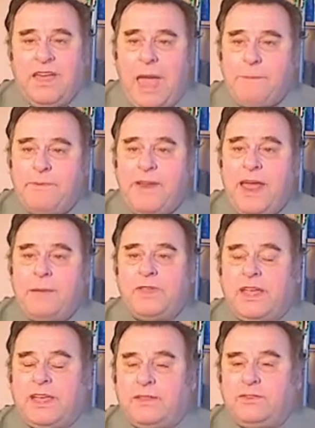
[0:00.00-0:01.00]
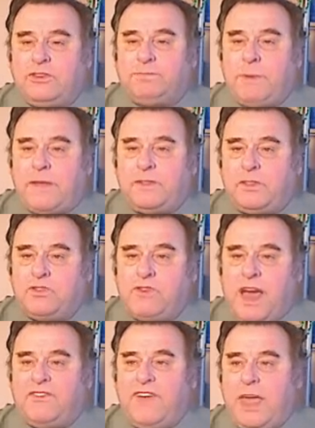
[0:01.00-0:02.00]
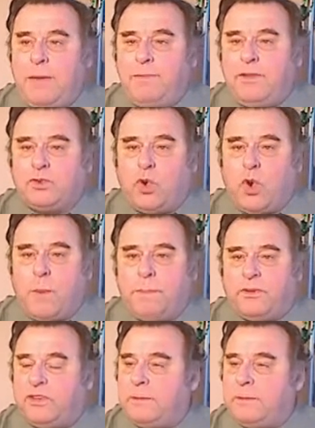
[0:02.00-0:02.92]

Abraham Lincoln suspended the right of habeas corpus.